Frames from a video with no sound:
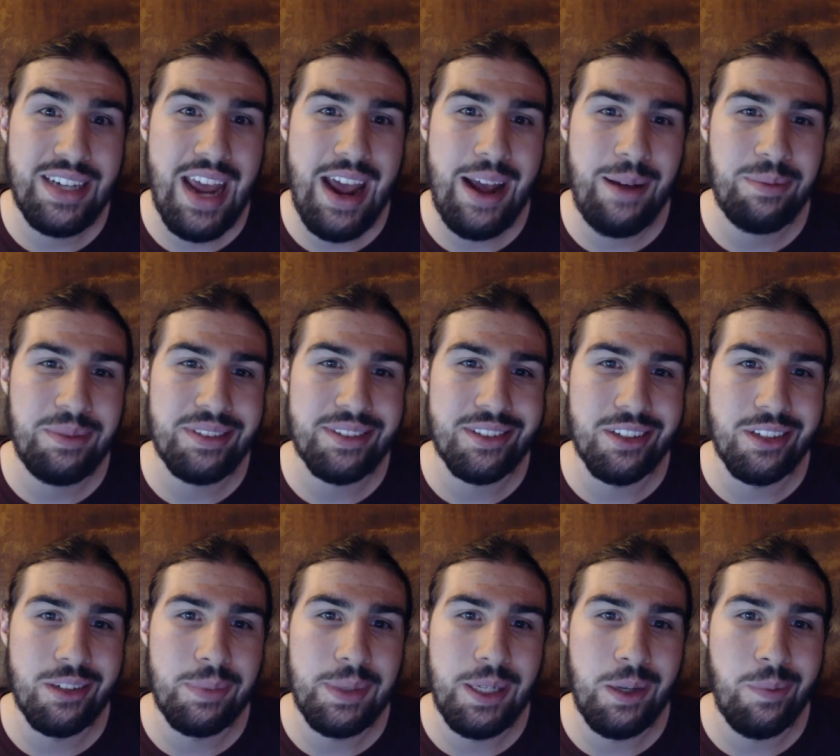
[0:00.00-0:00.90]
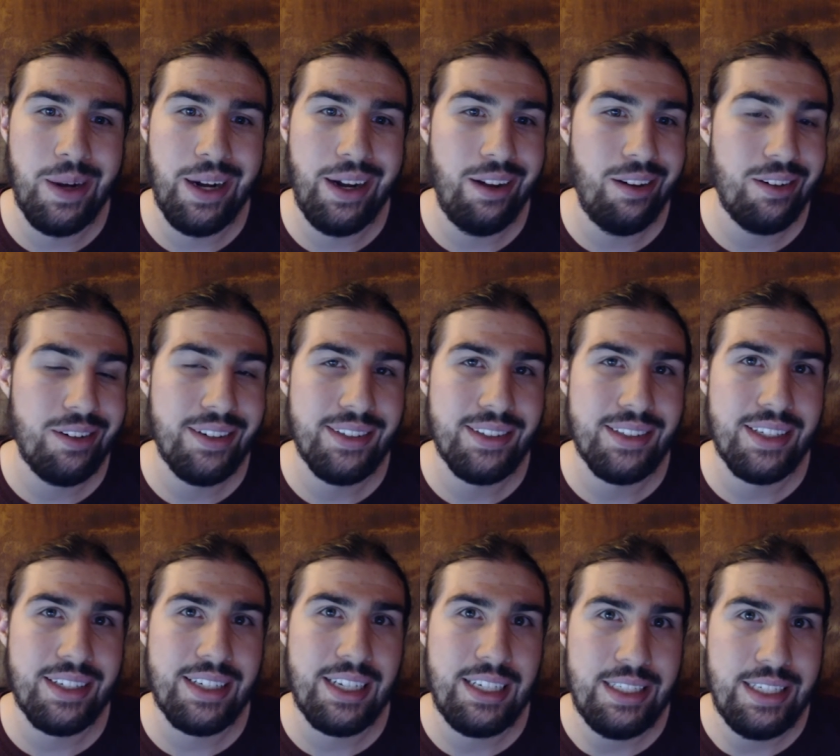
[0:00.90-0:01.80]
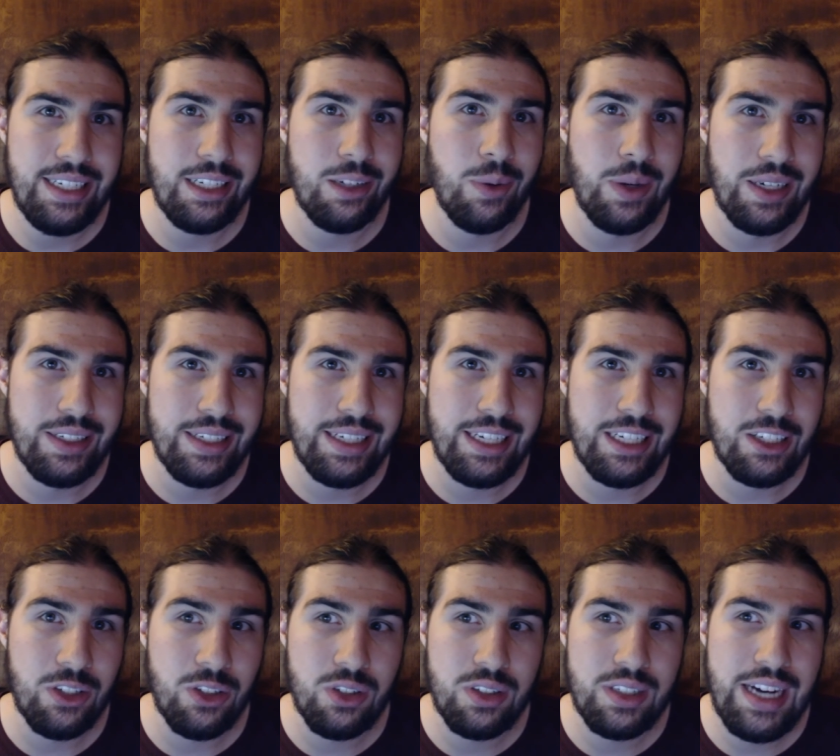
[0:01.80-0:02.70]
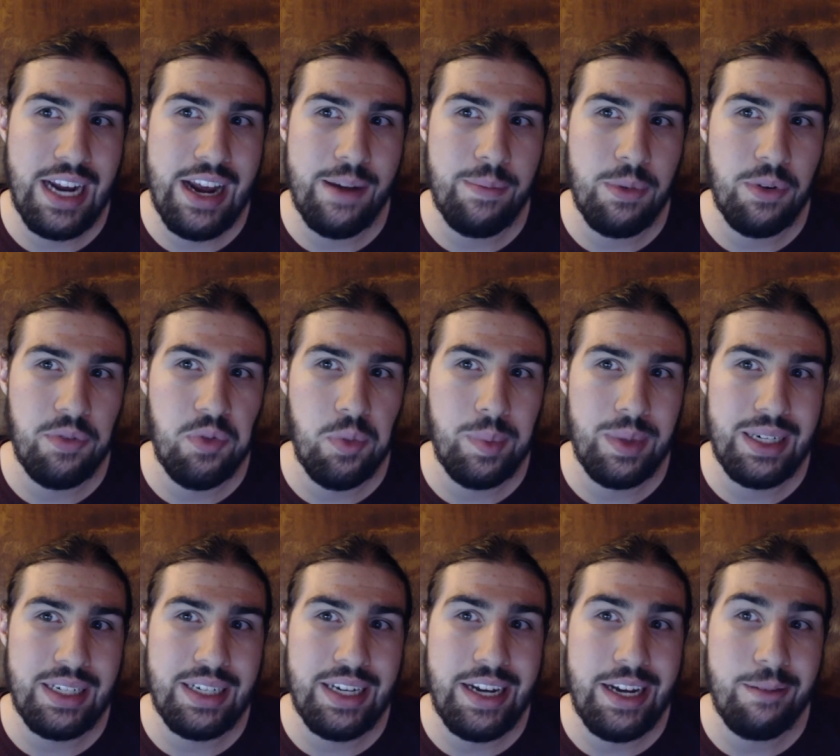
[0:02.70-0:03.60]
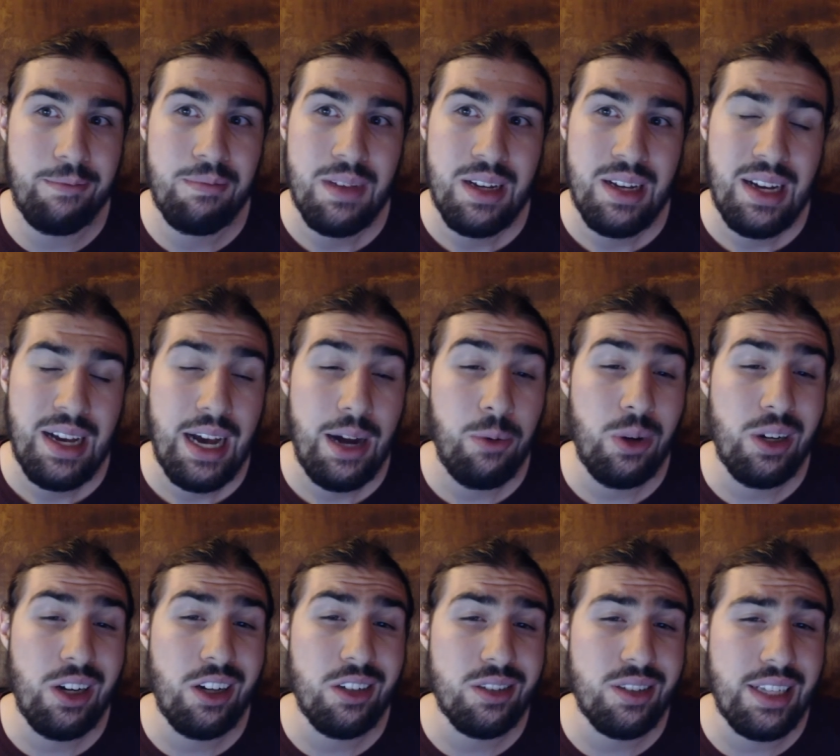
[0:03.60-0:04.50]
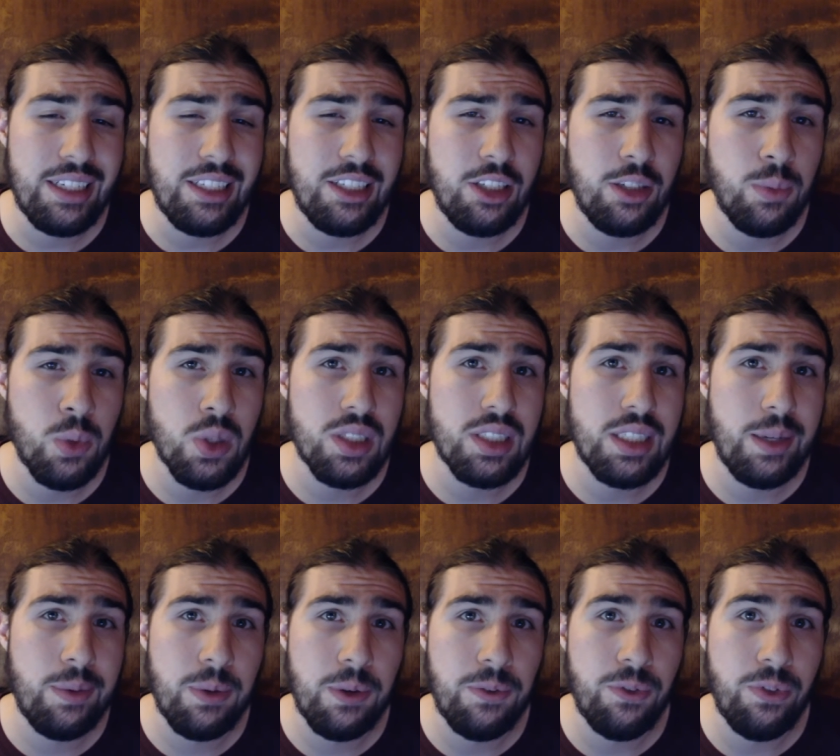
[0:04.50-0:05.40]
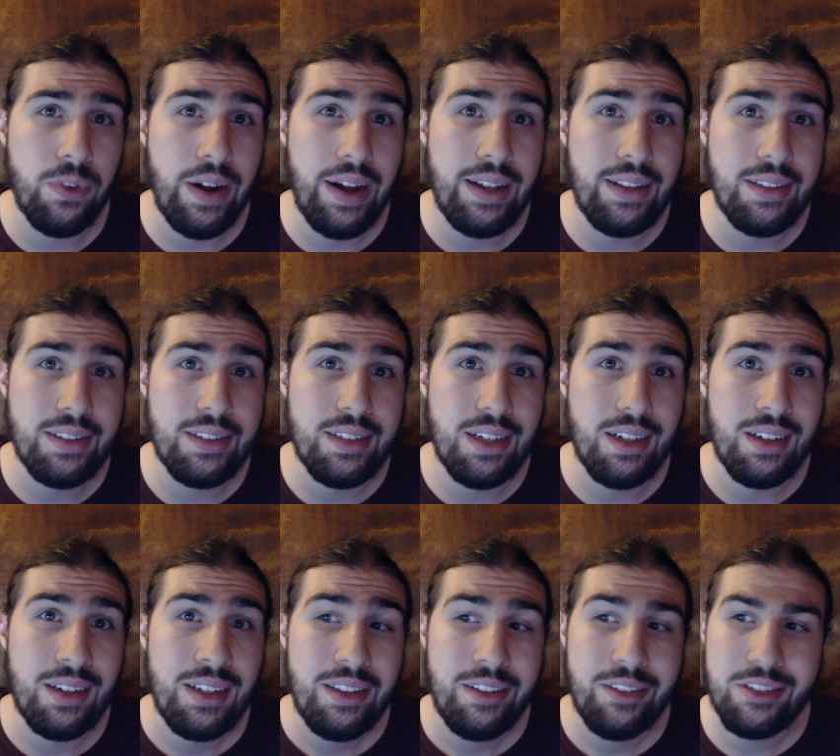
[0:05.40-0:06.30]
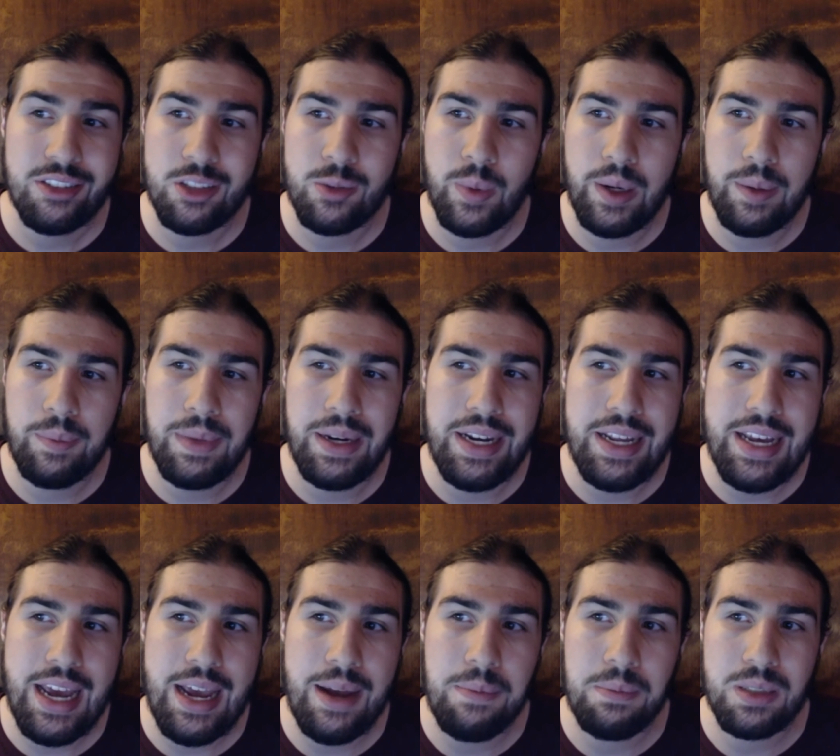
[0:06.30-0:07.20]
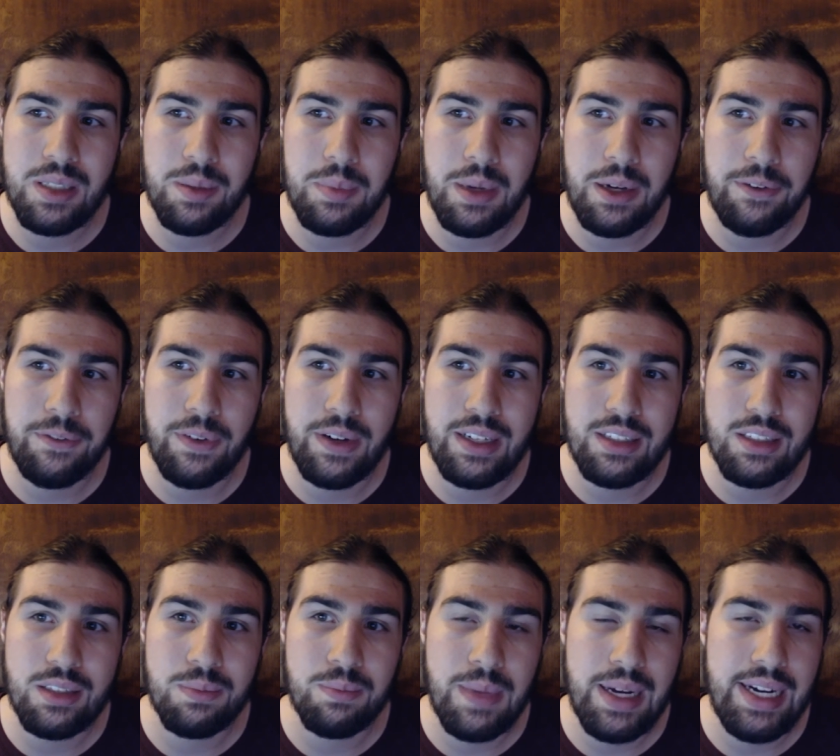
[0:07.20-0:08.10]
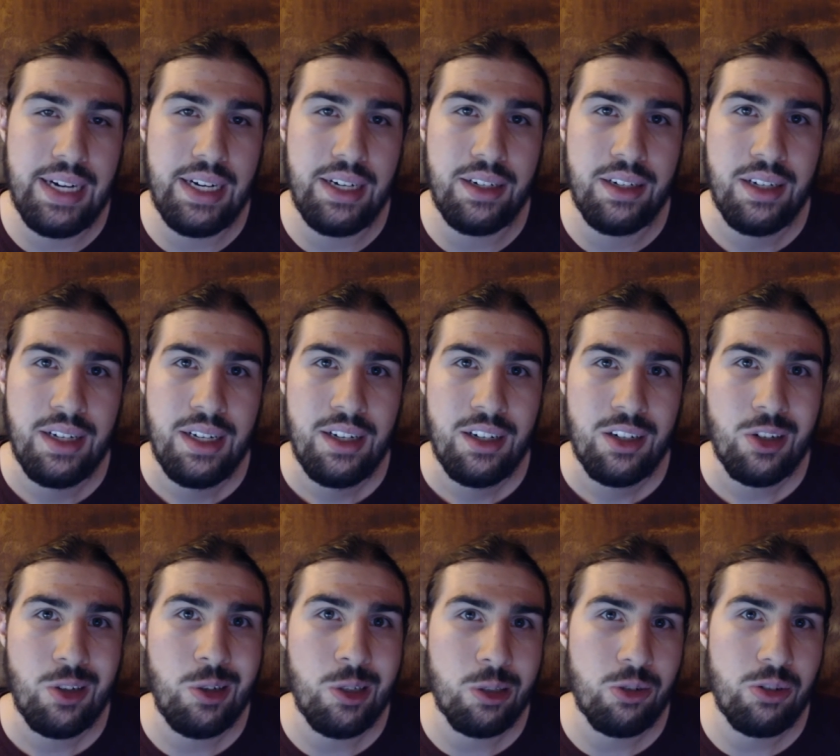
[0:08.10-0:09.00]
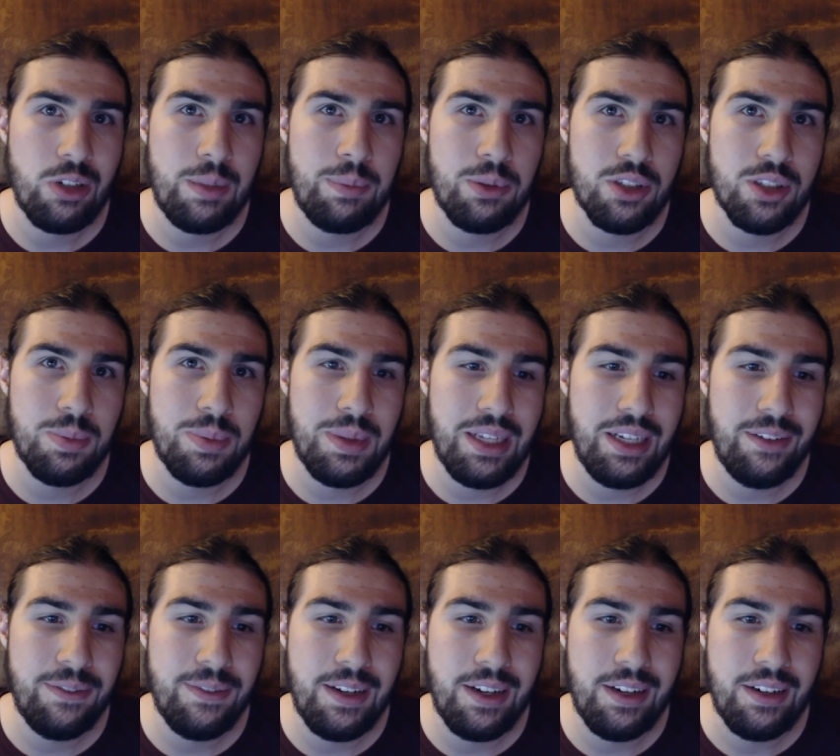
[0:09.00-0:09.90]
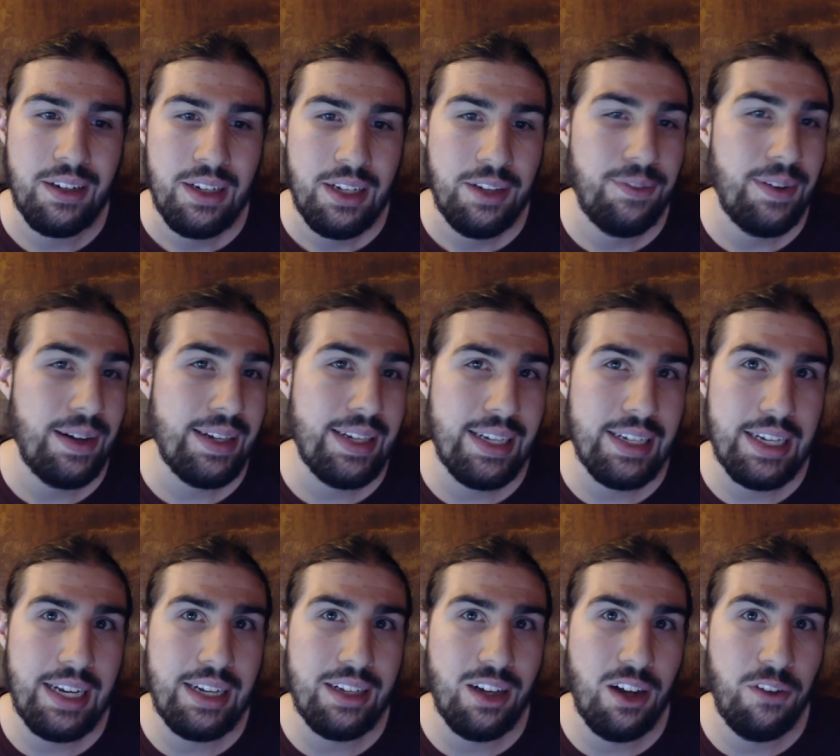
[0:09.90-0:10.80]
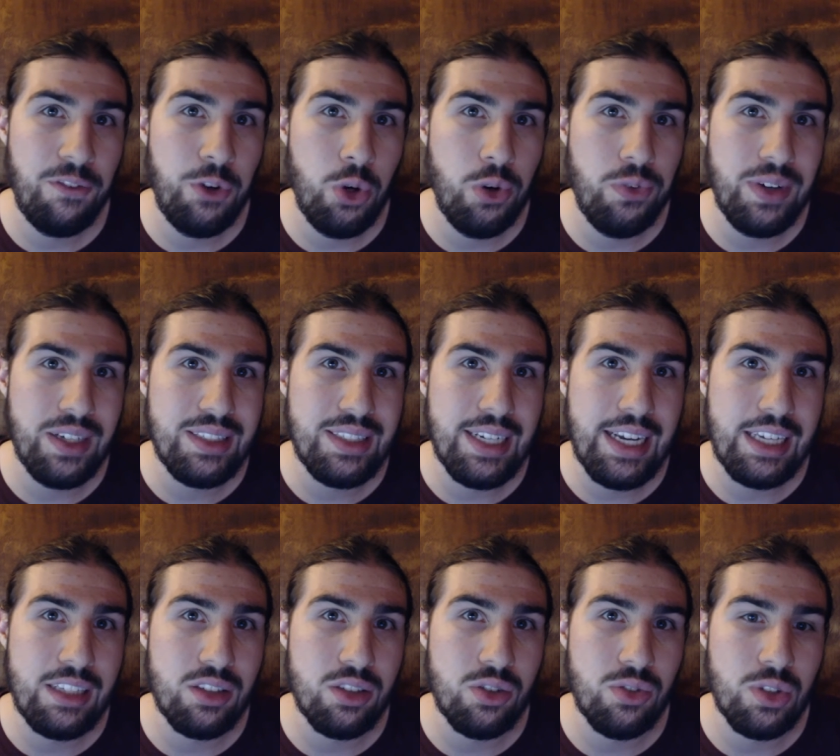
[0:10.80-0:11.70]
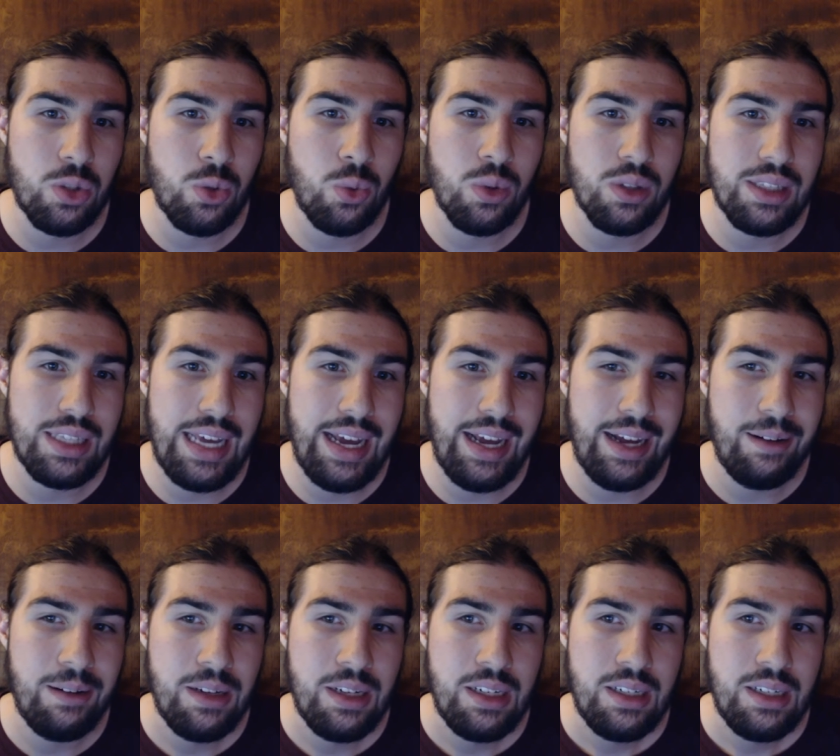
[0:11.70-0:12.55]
games, it's going to be a while because it can take a while to get a good game of a mini game. I would also like to do more stuff with friends. Uh, there's one mini game some of my friends made called Creeper's Spleef, and if I can get a few of us together to record that,